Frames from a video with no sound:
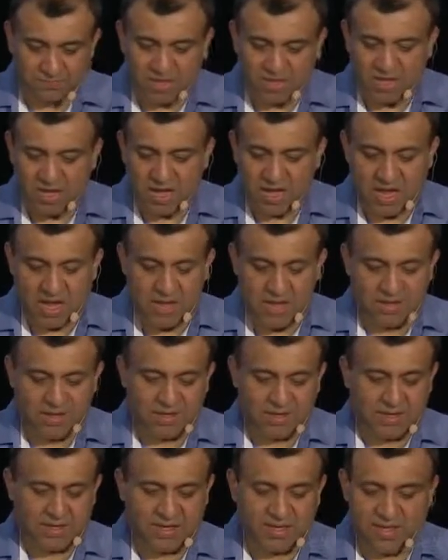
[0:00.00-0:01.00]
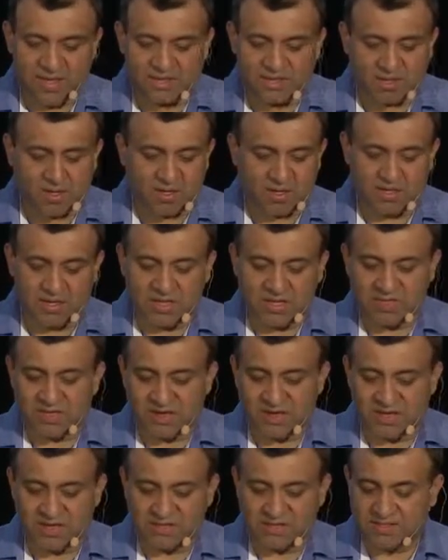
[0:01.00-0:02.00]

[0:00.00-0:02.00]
And it has all the eventing